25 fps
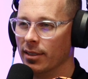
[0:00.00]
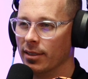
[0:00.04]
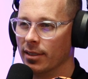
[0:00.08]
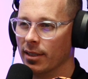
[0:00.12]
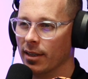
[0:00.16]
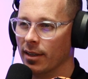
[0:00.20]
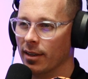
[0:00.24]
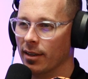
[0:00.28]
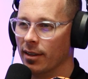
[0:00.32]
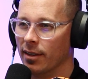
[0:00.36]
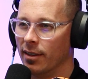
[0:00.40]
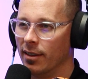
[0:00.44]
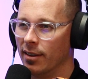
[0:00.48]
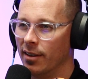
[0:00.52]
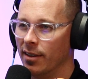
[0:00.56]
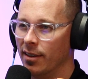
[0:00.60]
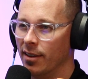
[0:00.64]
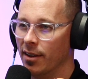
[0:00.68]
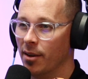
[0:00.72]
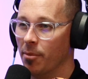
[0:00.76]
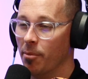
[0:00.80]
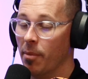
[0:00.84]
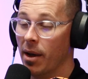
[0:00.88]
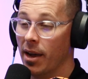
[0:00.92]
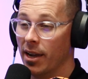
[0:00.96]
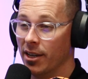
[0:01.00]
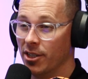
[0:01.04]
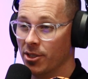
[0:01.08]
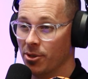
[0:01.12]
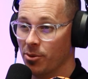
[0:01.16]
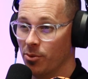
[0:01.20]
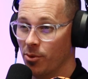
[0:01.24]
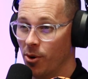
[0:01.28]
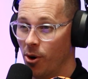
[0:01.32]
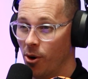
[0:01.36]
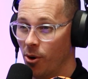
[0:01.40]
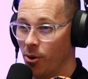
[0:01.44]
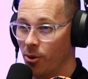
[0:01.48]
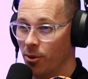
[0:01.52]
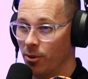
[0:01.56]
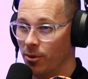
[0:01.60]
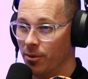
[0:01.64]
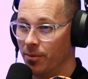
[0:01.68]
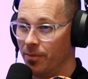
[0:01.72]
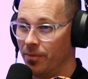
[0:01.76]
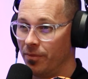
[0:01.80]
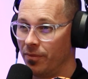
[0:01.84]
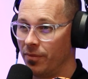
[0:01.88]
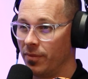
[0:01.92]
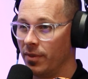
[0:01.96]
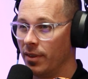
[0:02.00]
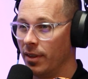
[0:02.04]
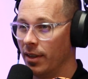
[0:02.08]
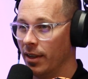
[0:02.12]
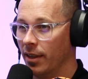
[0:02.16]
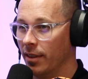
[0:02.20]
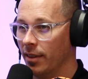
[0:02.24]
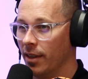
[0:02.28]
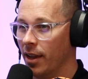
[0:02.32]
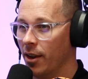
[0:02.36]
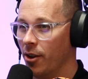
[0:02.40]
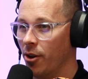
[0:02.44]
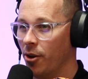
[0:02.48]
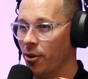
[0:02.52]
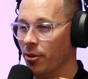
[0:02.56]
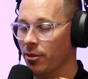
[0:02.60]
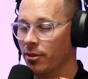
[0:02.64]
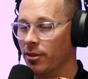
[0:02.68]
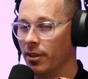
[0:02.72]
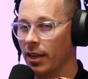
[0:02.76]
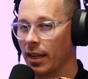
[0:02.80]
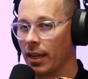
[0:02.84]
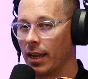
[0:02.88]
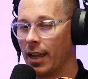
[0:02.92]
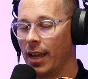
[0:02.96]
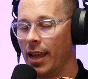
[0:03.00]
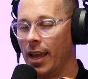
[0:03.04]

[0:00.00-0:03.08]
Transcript: a major role in that whole thing.